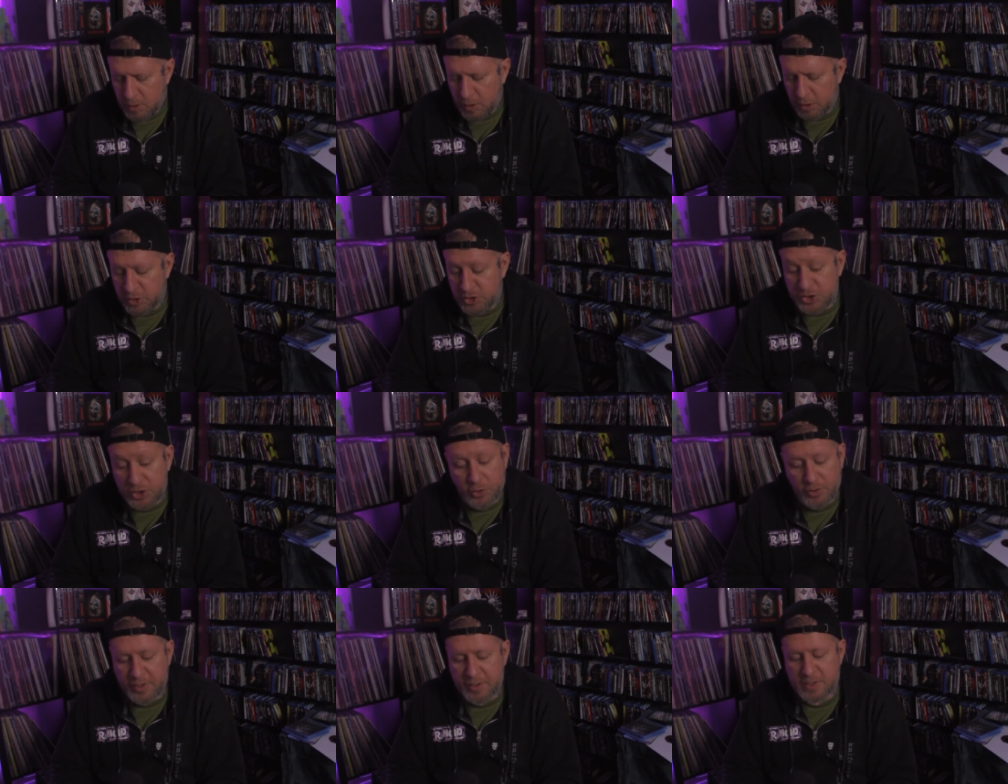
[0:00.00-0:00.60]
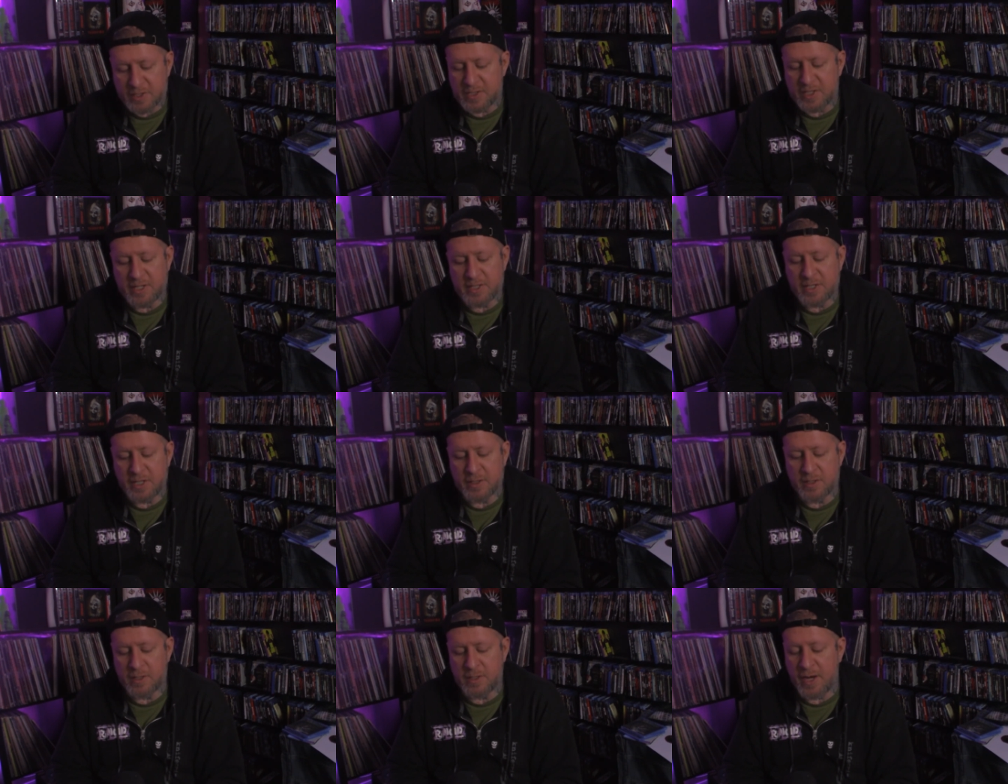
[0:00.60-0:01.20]
A chilling descent
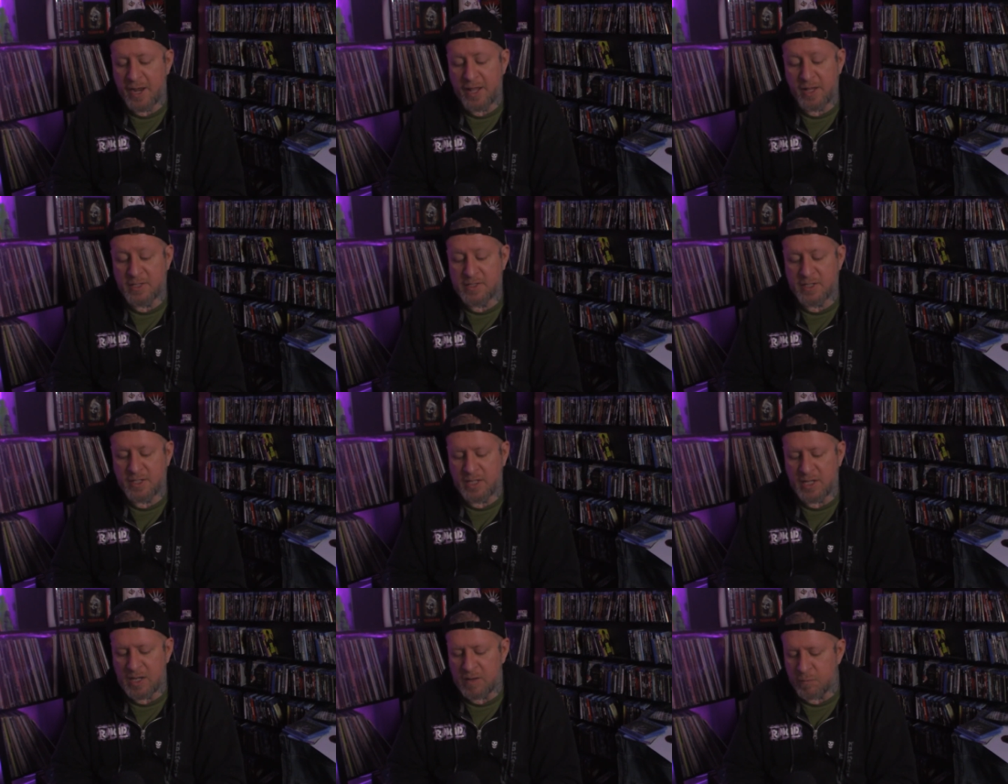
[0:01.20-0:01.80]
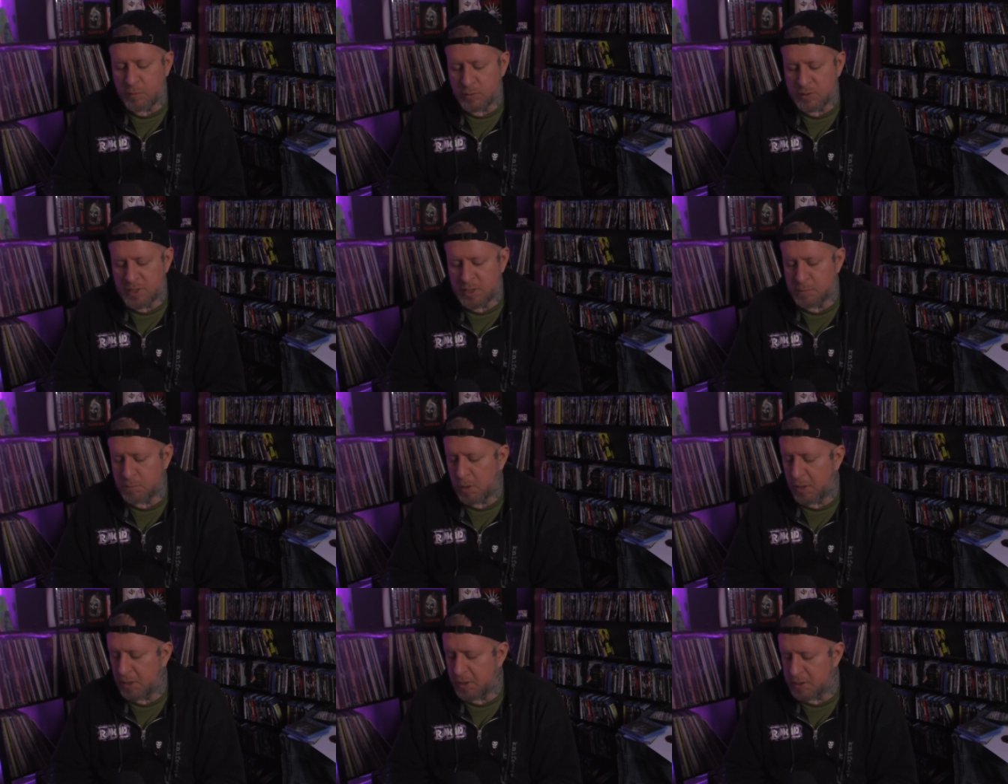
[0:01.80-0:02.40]
into nihilistic evil,
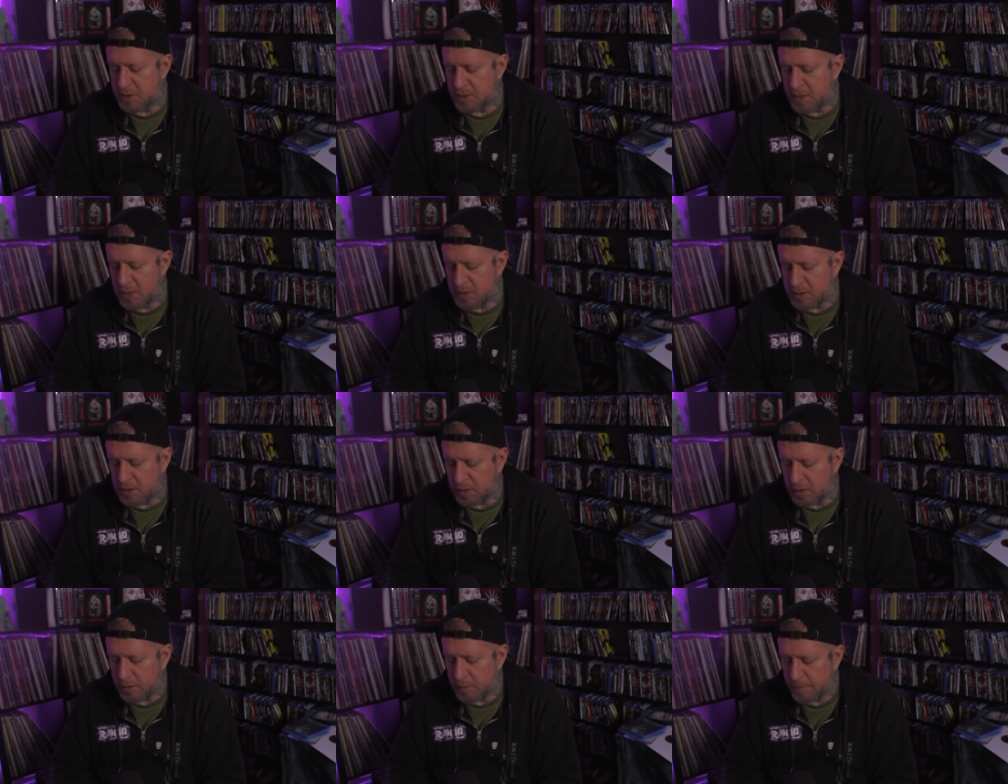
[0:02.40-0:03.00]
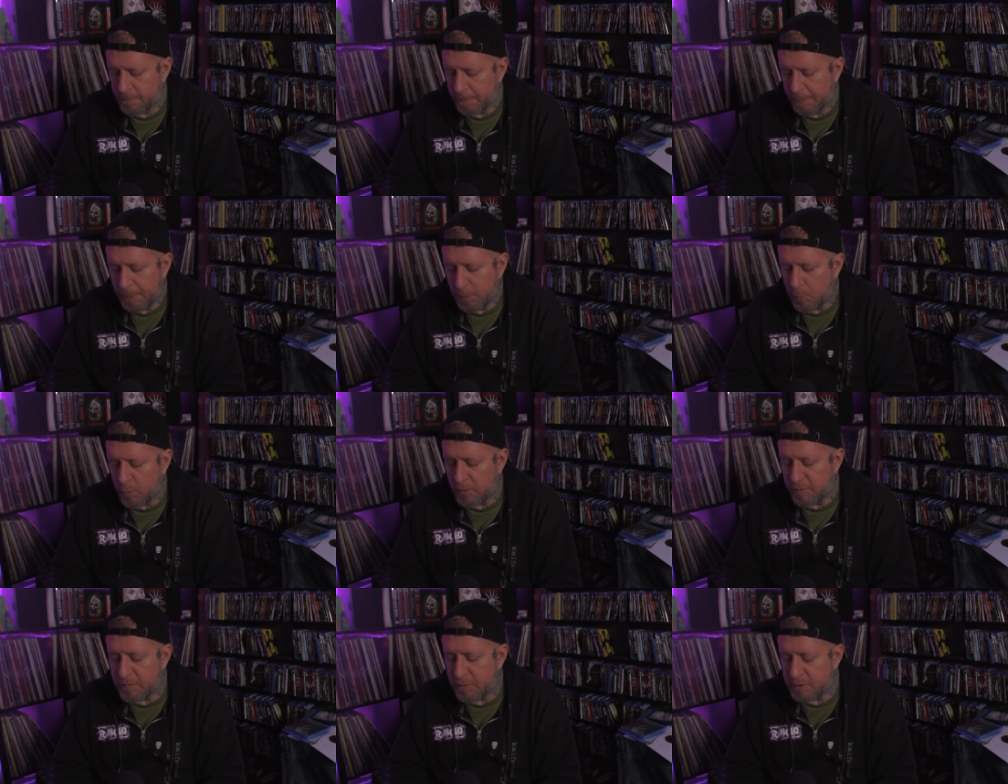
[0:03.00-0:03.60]
says Bloody Disgusting.
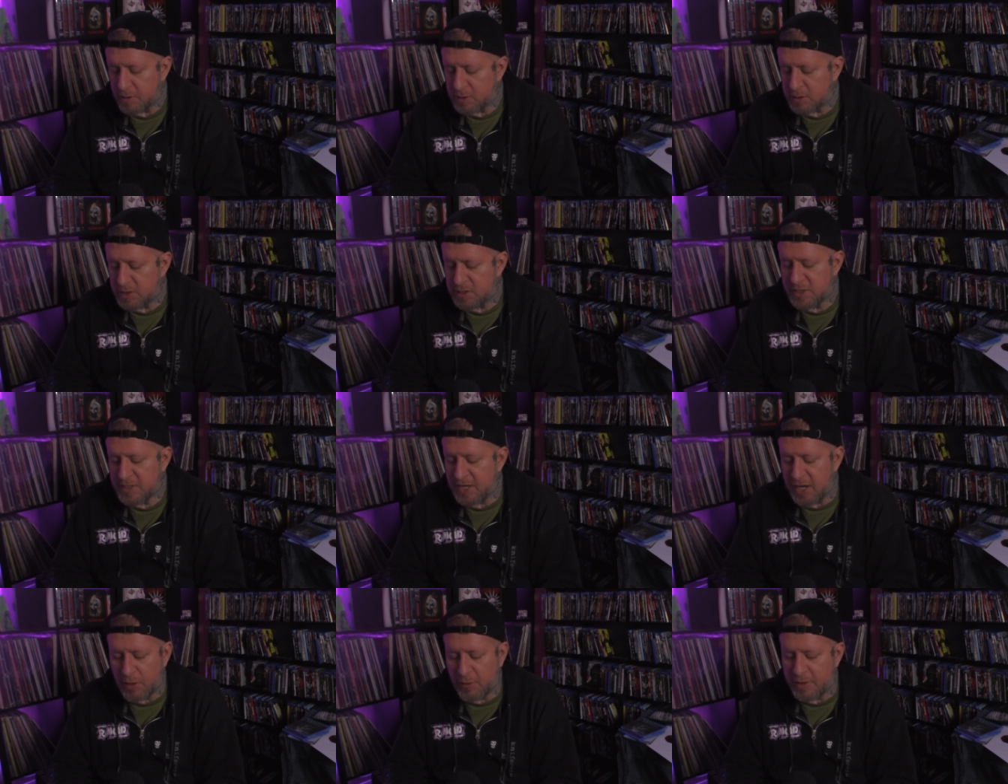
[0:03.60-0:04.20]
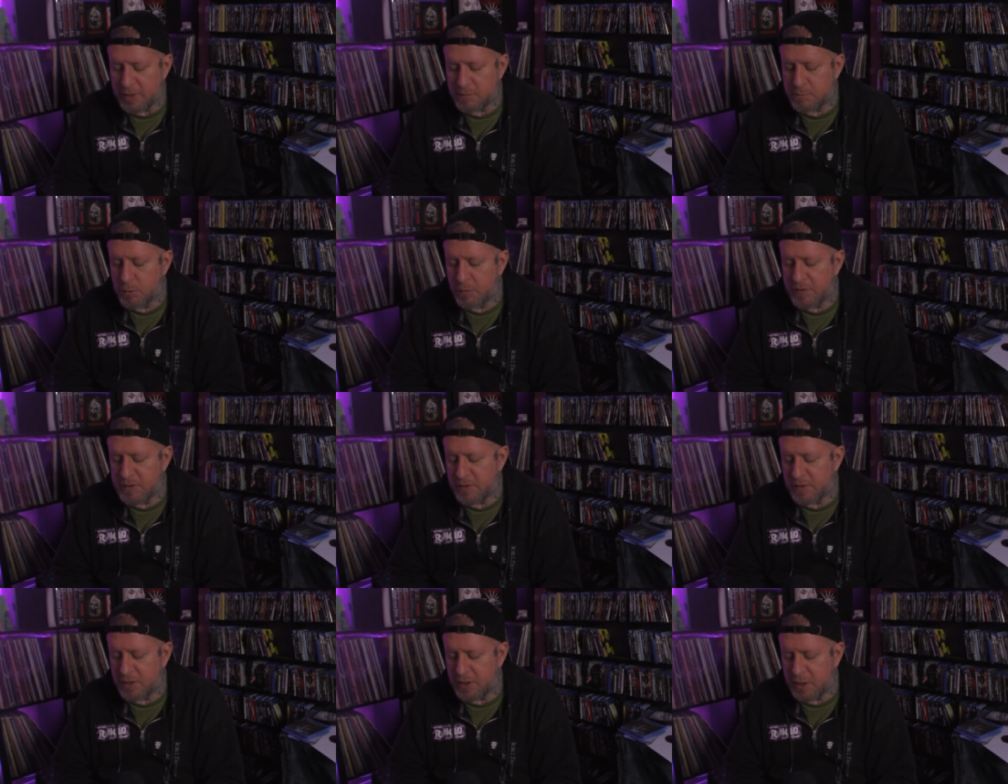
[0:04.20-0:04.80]
One of the scariest
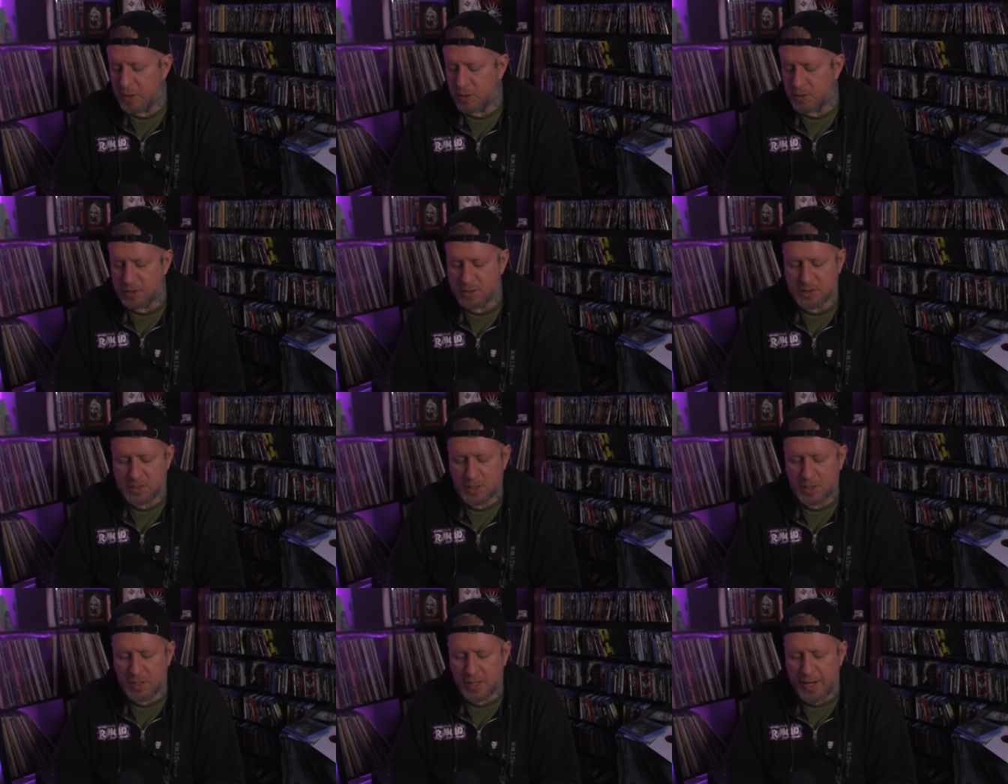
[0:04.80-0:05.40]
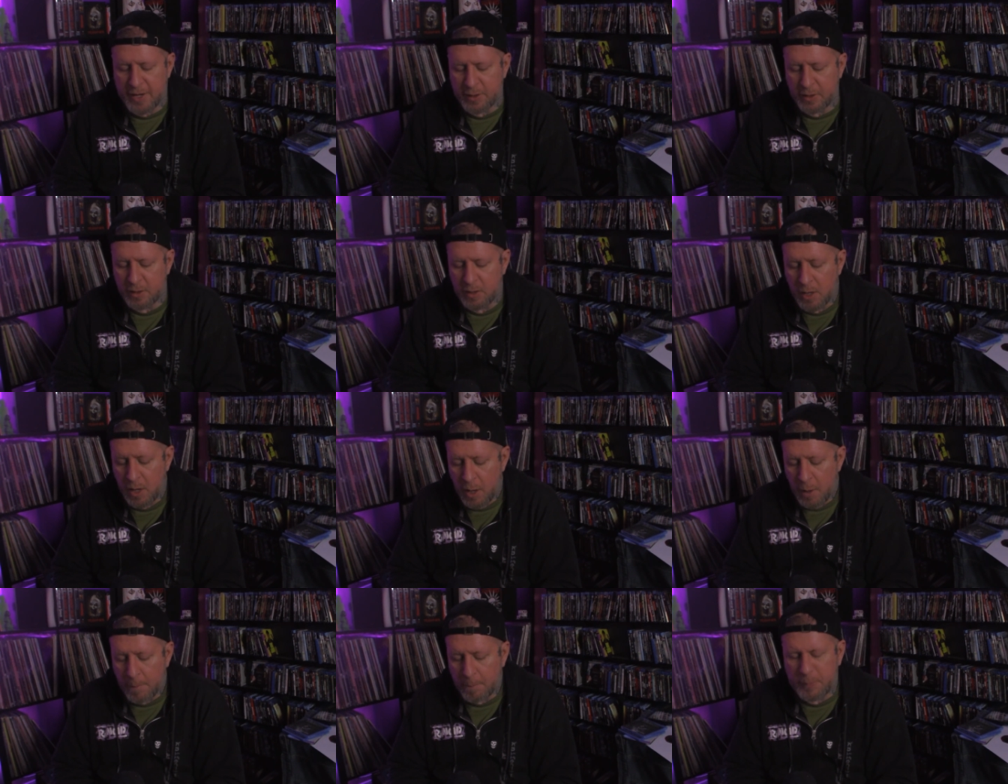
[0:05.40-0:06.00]
movies of the year, says Collider.
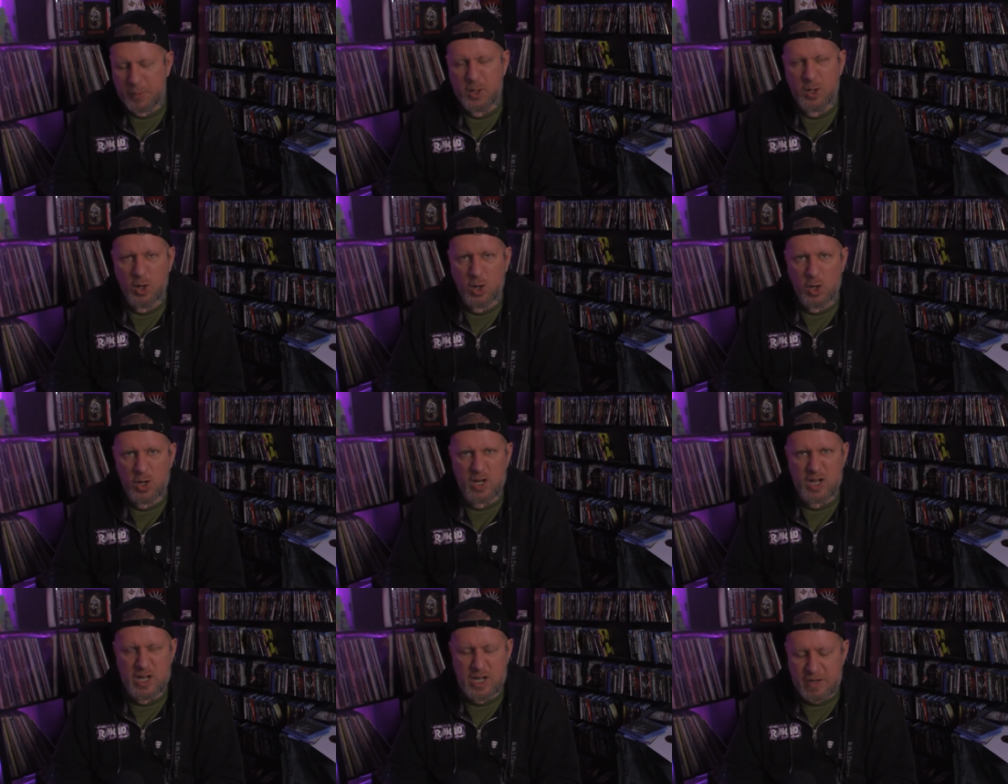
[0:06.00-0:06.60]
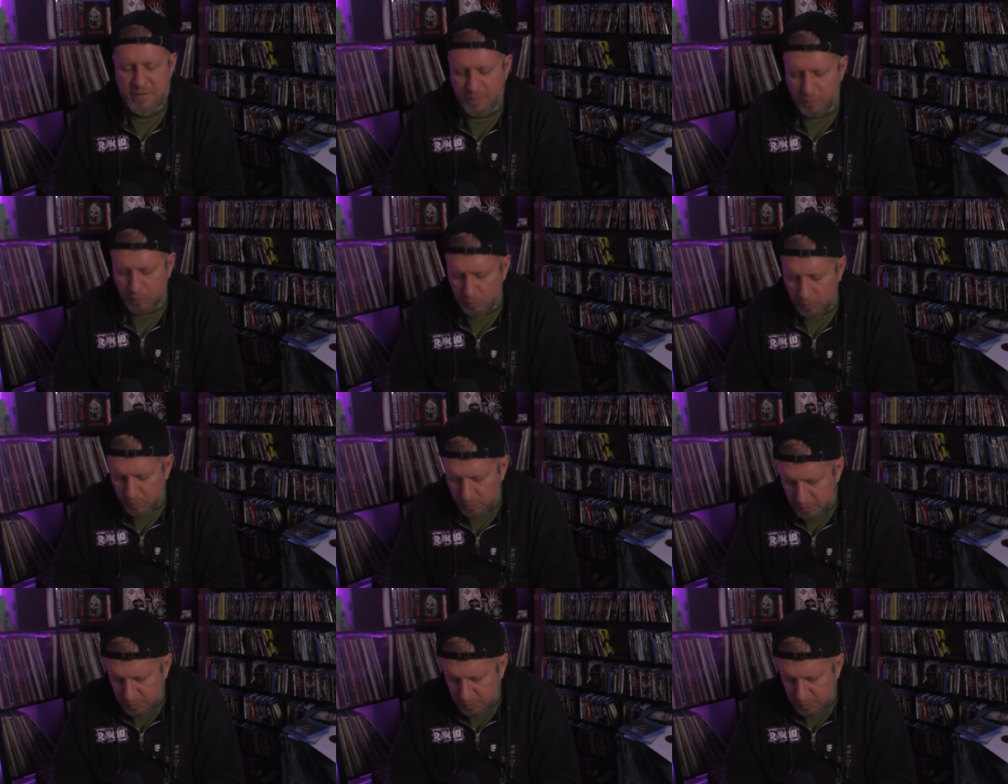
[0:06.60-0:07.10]
Pure evil,